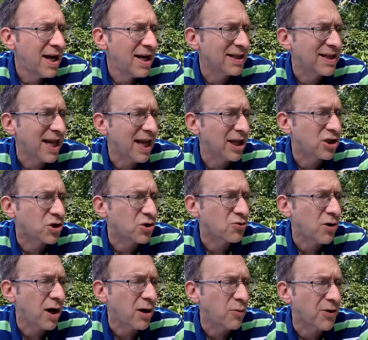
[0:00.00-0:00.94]
His head
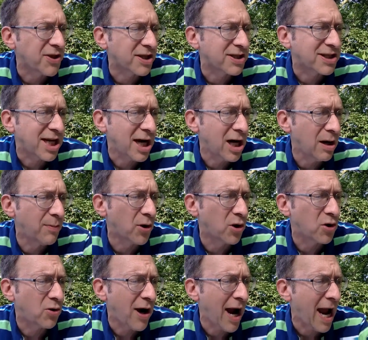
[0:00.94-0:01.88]
struck with a
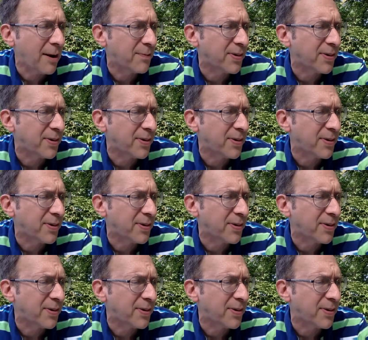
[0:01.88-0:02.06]
terrible crack,